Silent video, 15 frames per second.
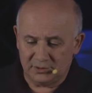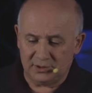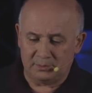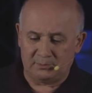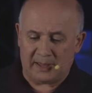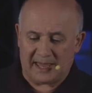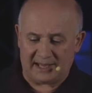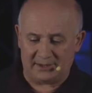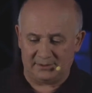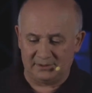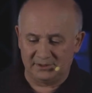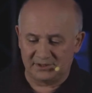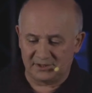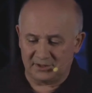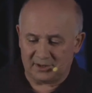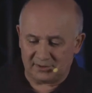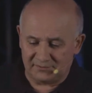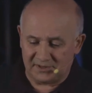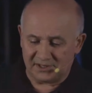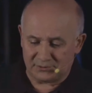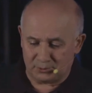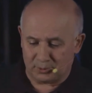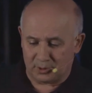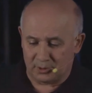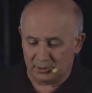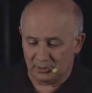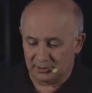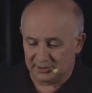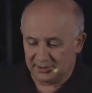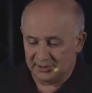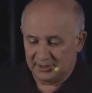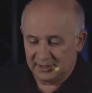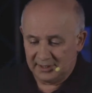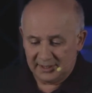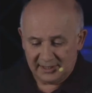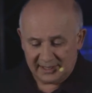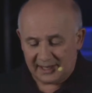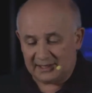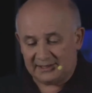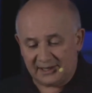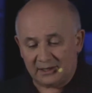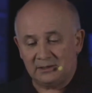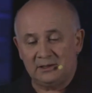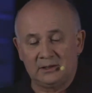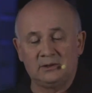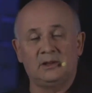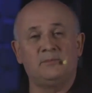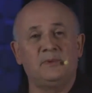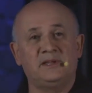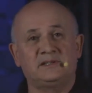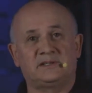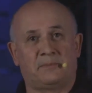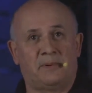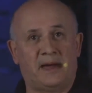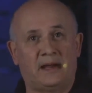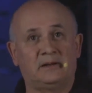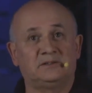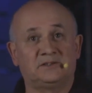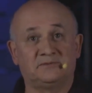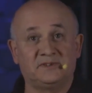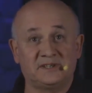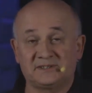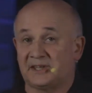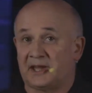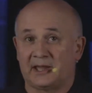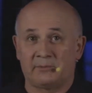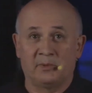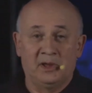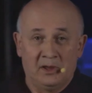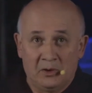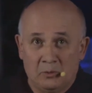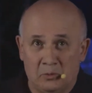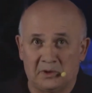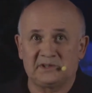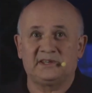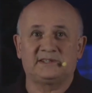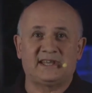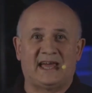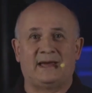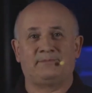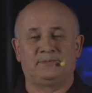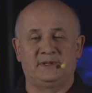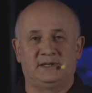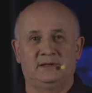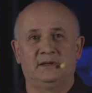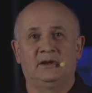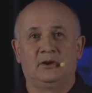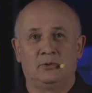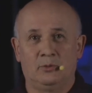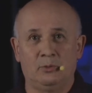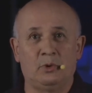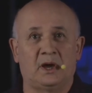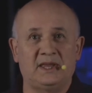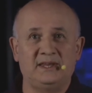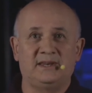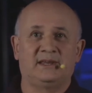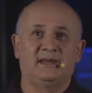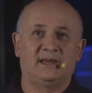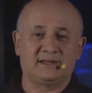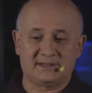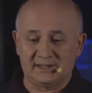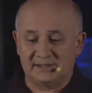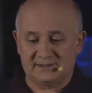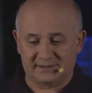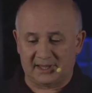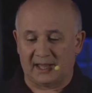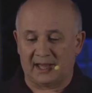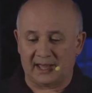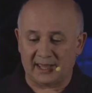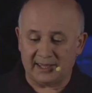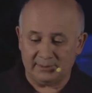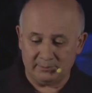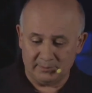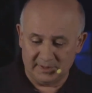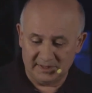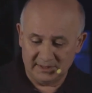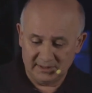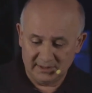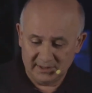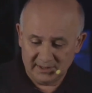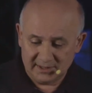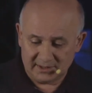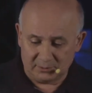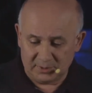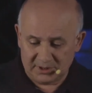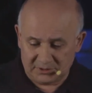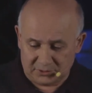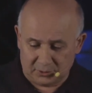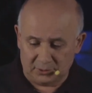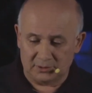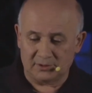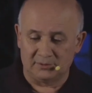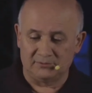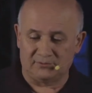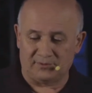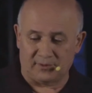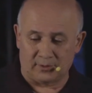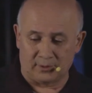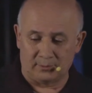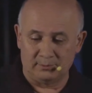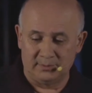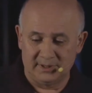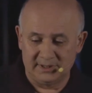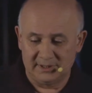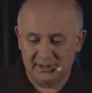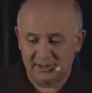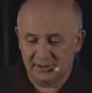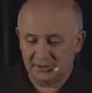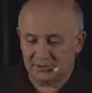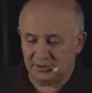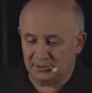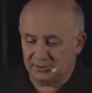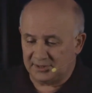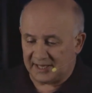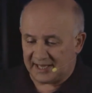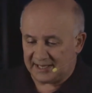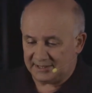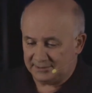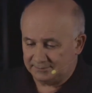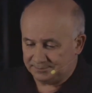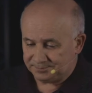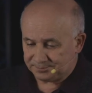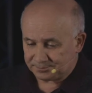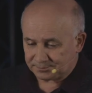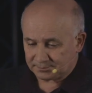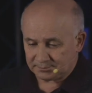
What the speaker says: to the patterns of this world. And that literally means the patterns of this time. What is happening right at this time that we don't conform to that?